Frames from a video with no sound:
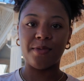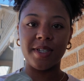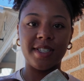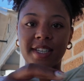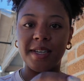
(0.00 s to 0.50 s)

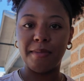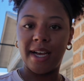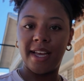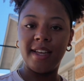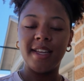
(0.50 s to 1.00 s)
risking
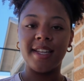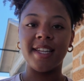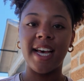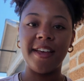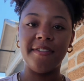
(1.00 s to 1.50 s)
my
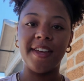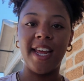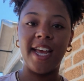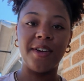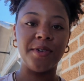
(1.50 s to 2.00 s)
life
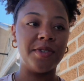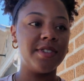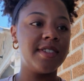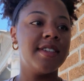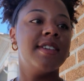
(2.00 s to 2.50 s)
and
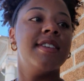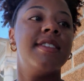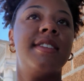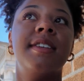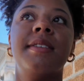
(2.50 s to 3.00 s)
ankles
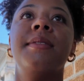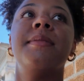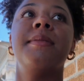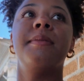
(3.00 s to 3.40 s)
to